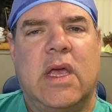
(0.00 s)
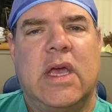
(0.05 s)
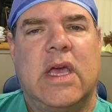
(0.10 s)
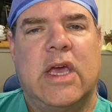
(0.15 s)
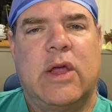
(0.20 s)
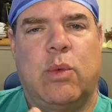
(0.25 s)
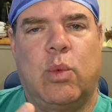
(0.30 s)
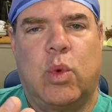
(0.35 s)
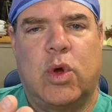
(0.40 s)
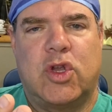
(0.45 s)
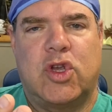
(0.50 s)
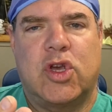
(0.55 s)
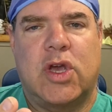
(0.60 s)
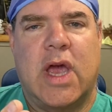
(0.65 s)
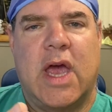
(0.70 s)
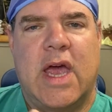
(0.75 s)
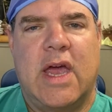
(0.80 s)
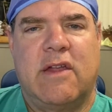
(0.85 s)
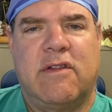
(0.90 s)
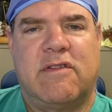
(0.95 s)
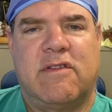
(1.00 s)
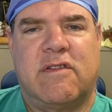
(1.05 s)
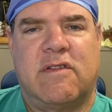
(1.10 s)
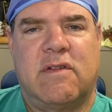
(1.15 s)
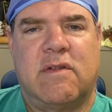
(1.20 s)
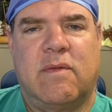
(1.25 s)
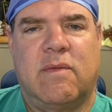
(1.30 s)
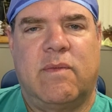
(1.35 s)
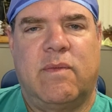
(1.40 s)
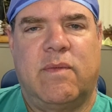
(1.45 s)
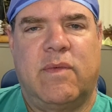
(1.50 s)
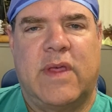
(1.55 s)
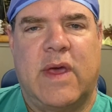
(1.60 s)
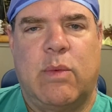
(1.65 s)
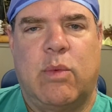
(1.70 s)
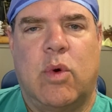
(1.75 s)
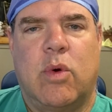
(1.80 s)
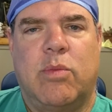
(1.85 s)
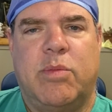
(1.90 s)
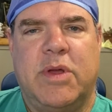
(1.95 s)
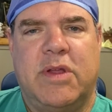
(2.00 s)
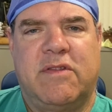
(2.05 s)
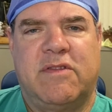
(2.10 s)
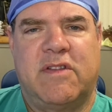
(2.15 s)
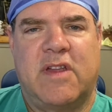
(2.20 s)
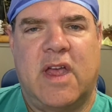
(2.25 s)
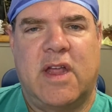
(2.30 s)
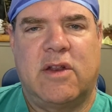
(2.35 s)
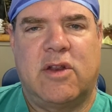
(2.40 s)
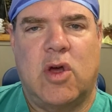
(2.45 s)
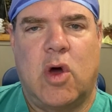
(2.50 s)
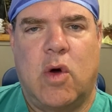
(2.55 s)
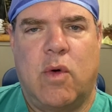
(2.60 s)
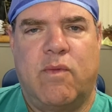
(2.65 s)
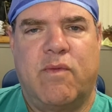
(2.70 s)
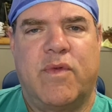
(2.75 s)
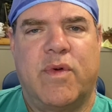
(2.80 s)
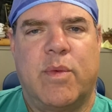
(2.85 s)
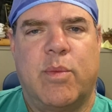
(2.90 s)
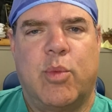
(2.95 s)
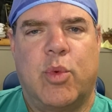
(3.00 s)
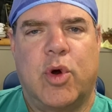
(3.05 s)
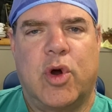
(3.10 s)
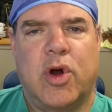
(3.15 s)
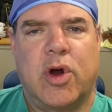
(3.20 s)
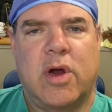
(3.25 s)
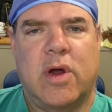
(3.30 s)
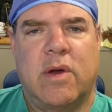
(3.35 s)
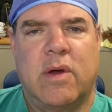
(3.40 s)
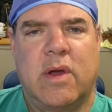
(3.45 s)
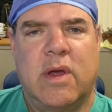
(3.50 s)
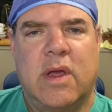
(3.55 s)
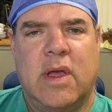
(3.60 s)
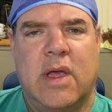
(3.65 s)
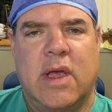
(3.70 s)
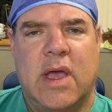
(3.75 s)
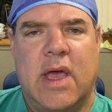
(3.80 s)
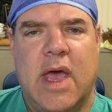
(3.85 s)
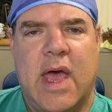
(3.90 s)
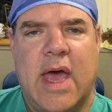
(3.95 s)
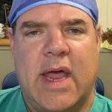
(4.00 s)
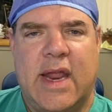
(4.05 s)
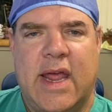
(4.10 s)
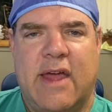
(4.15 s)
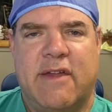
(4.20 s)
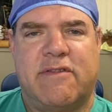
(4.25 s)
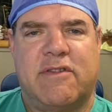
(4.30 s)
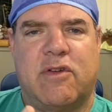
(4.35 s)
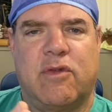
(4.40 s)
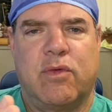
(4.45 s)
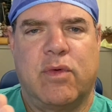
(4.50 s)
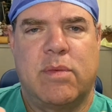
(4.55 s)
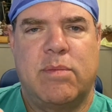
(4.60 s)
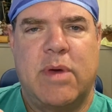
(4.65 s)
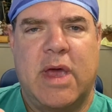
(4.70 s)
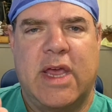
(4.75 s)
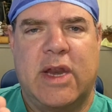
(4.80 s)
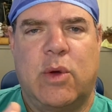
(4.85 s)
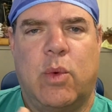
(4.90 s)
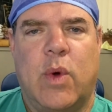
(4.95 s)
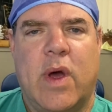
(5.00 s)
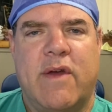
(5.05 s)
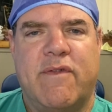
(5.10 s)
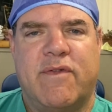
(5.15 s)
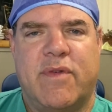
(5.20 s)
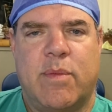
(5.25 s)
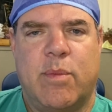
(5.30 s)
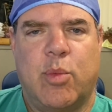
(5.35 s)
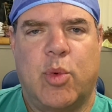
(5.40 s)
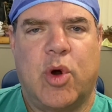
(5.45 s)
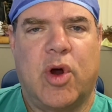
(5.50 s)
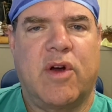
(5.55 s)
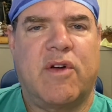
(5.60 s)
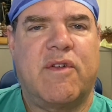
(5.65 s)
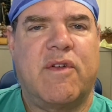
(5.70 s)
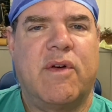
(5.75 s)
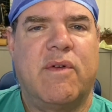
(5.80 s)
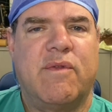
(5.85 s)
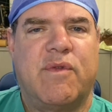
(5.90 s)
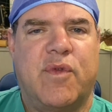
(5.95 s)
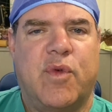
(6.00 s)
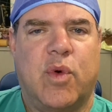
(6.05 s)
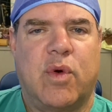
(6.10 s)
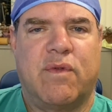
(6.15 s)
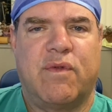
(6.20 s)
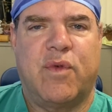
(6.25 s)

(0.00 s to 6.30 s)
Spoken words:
in which case they will be sent home from work and asked to remain away from work for